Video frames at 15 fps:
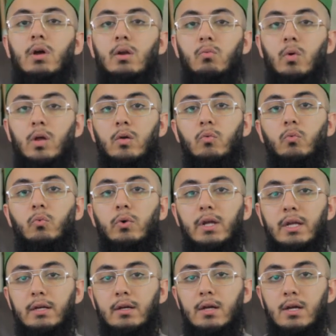when we
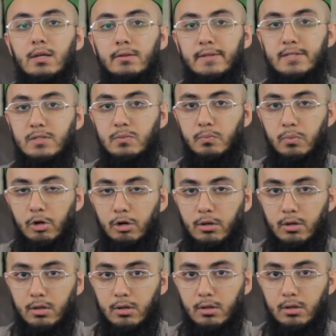read this
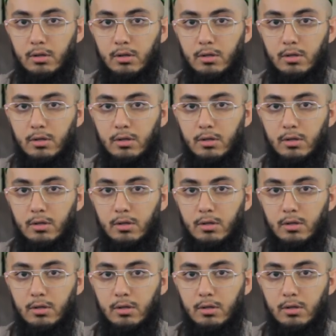book,